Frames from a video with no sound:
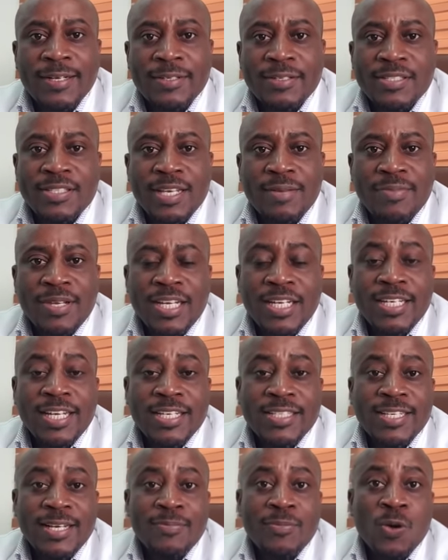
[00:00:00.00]
Some
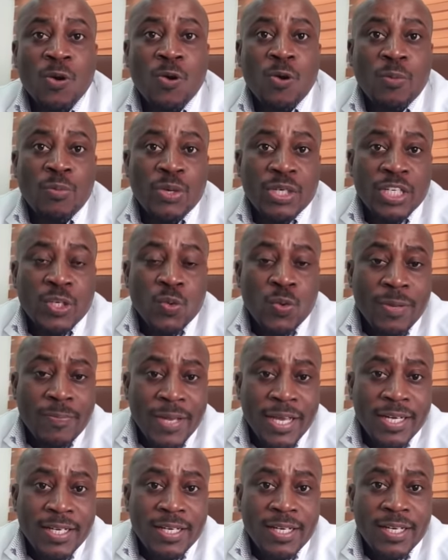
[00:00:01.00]
hernias are more common in
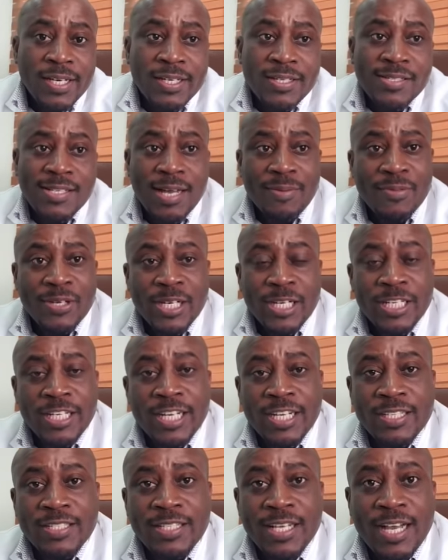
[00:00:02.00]
women. Some
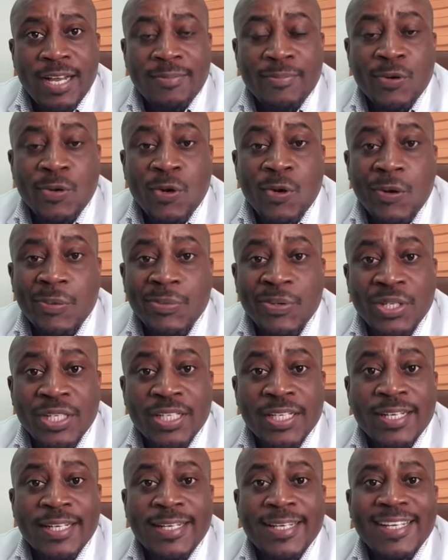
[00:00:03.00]
hernias are more
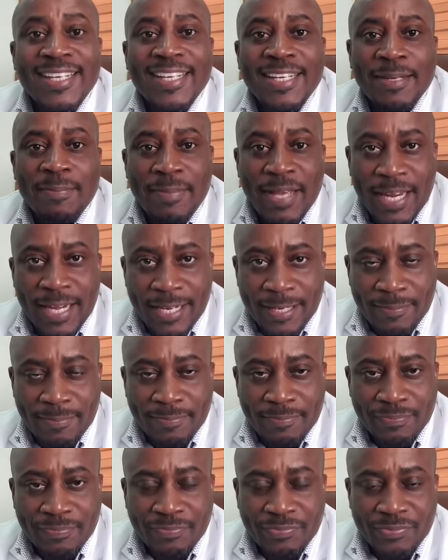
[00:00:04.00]
common in men.
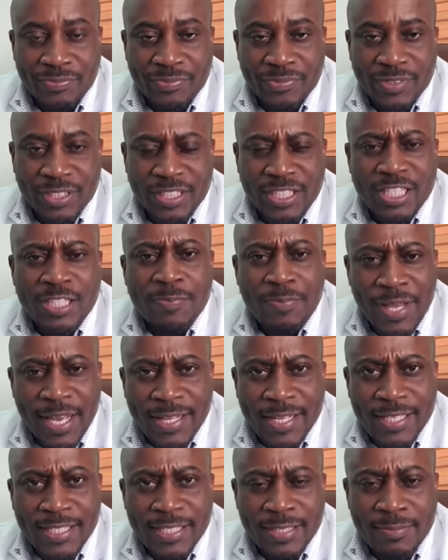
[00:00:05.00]
Just bear
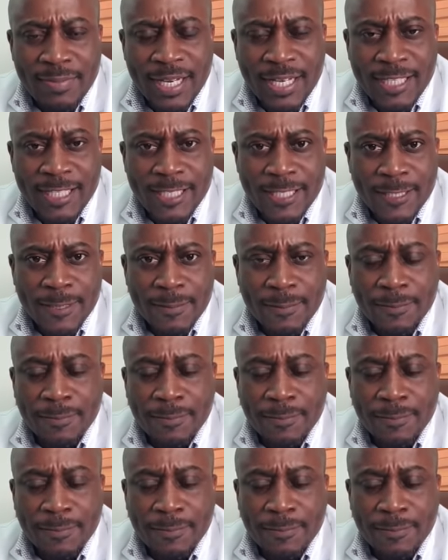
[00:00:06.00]
that in mind.